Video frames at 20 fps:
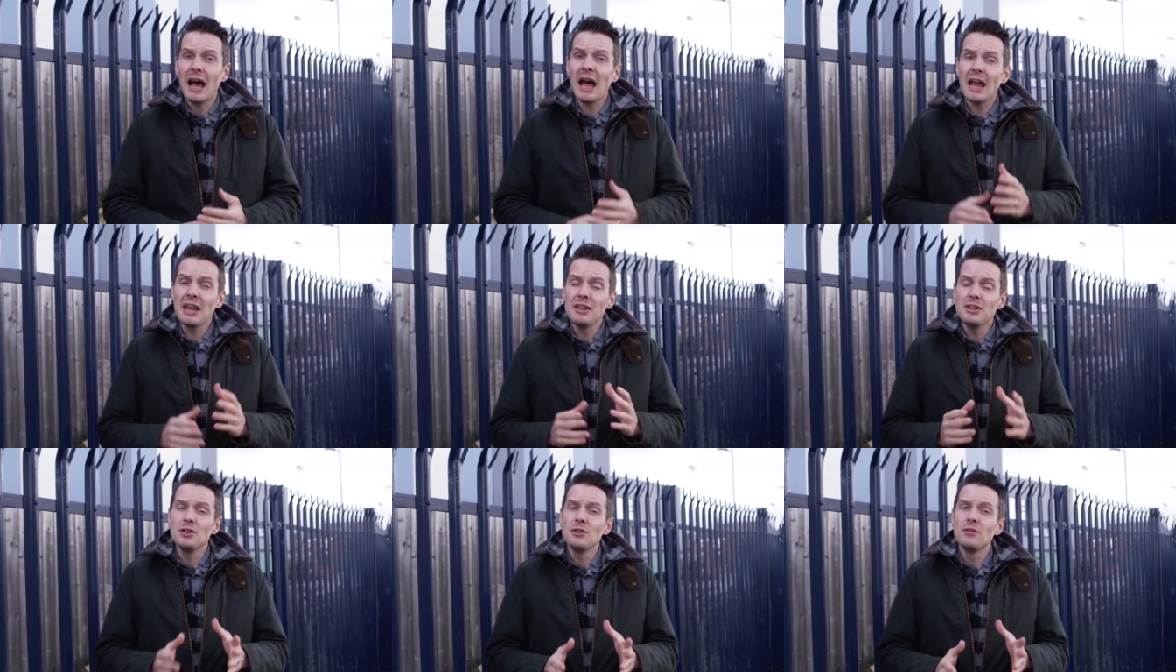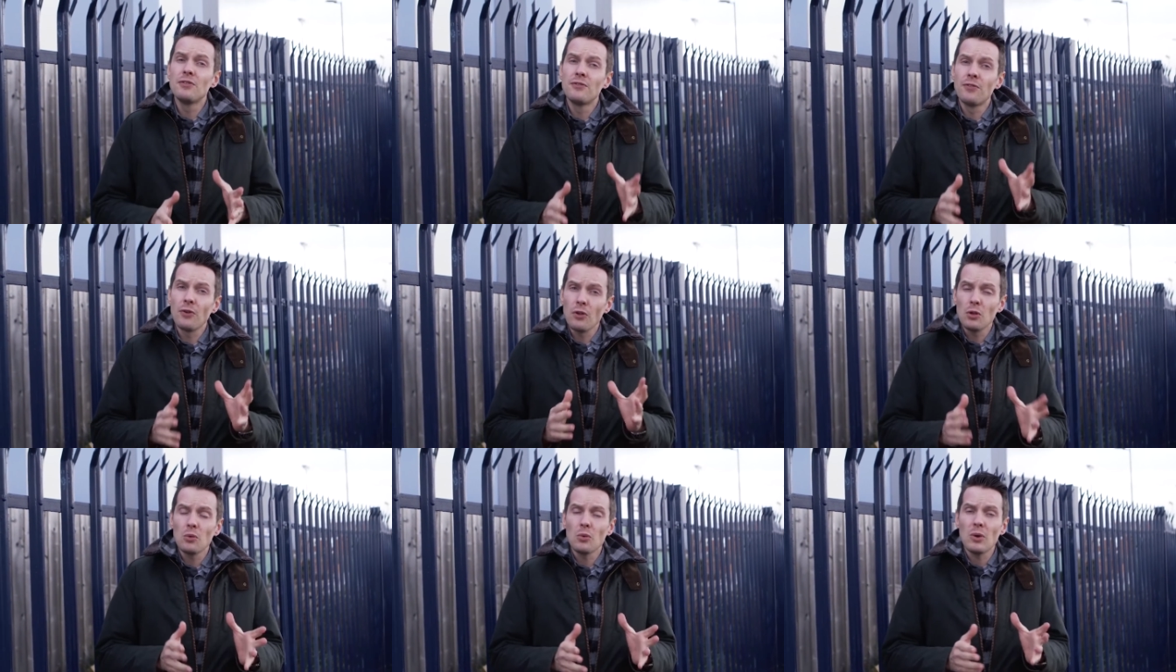I knew
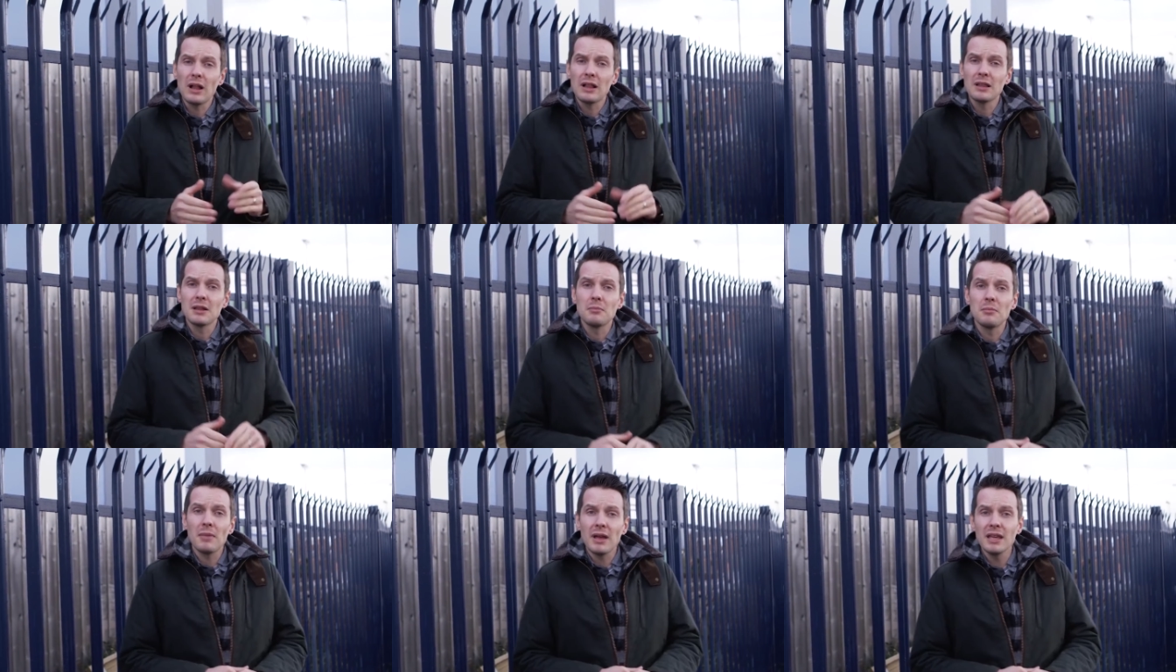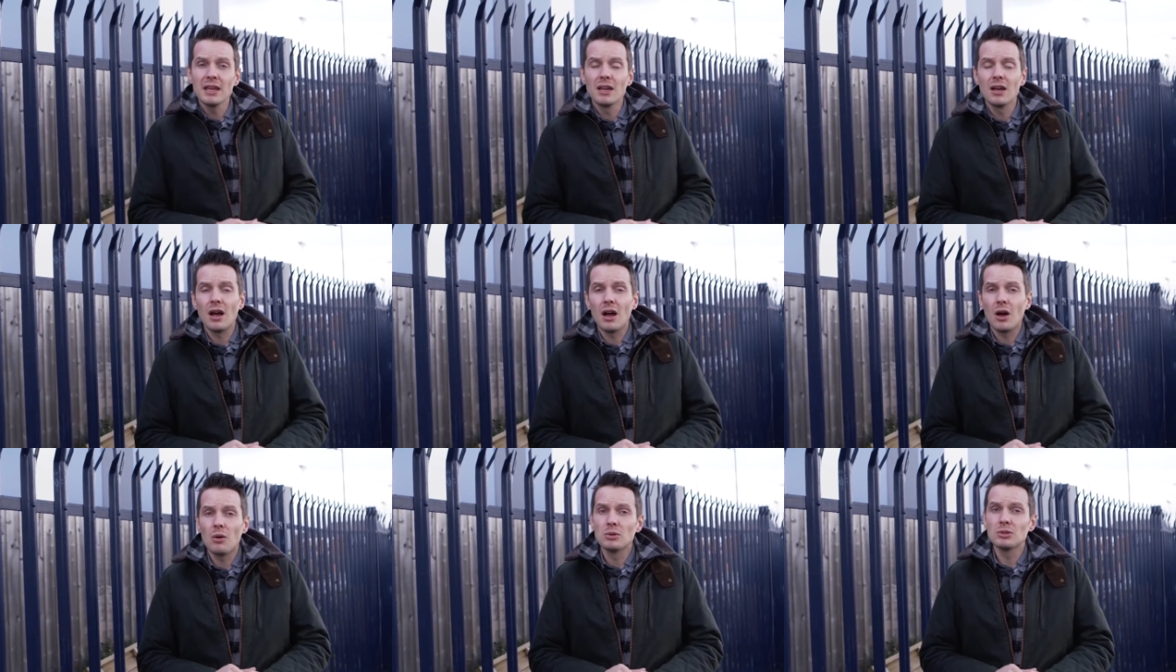full well that my
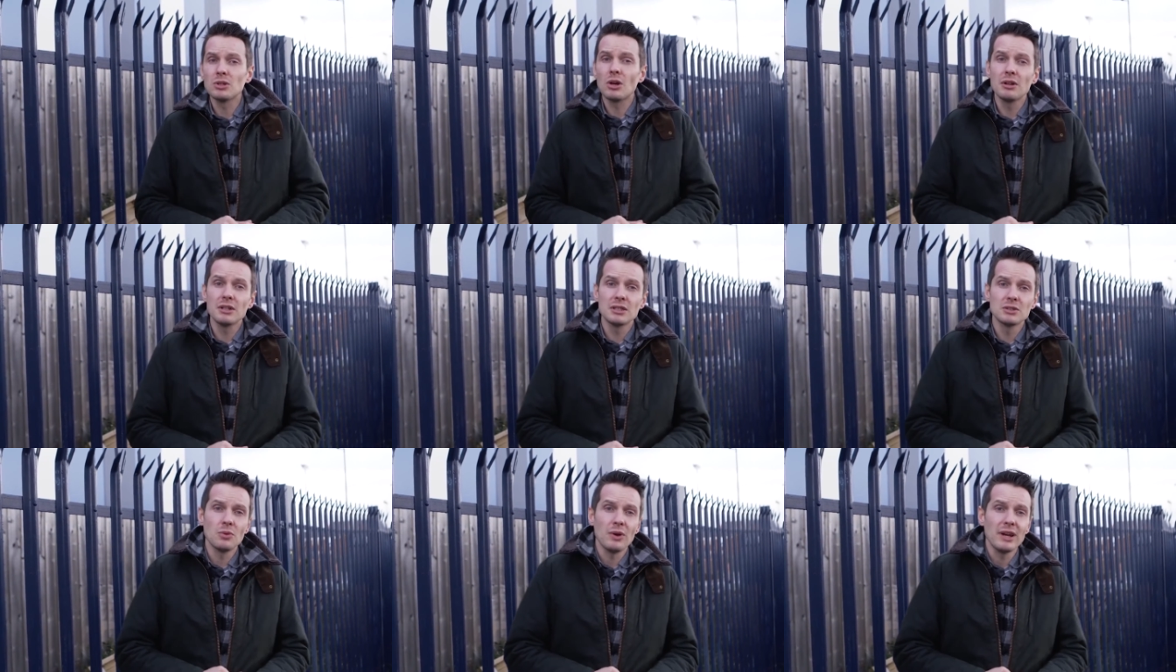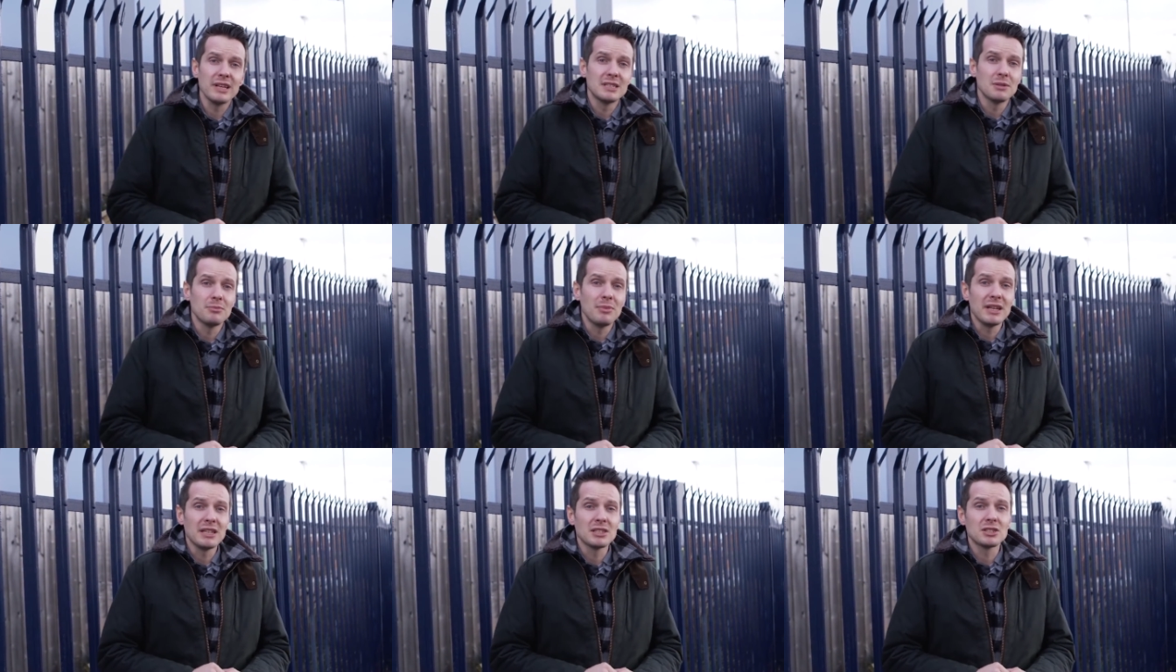car was on its way to
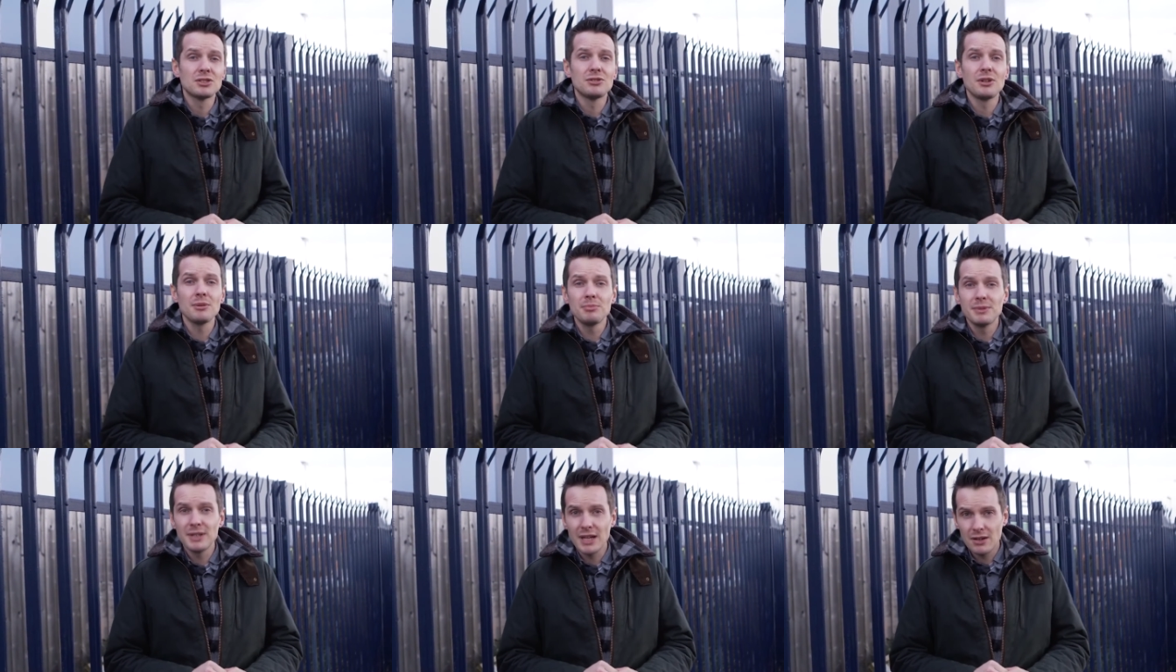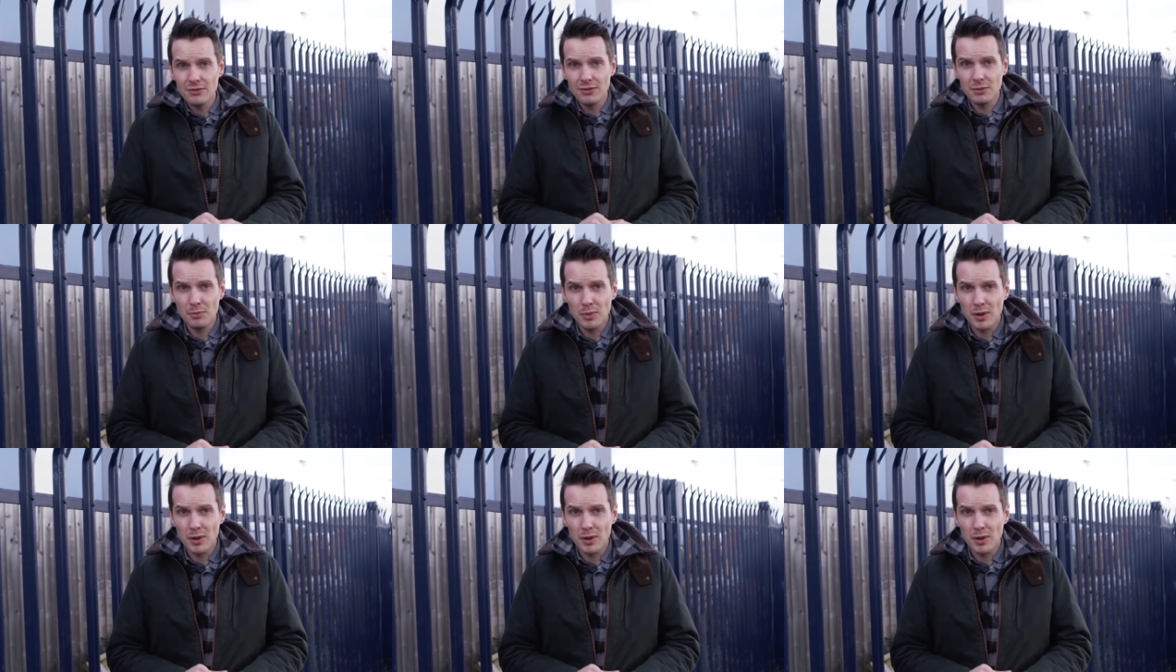being stripped down for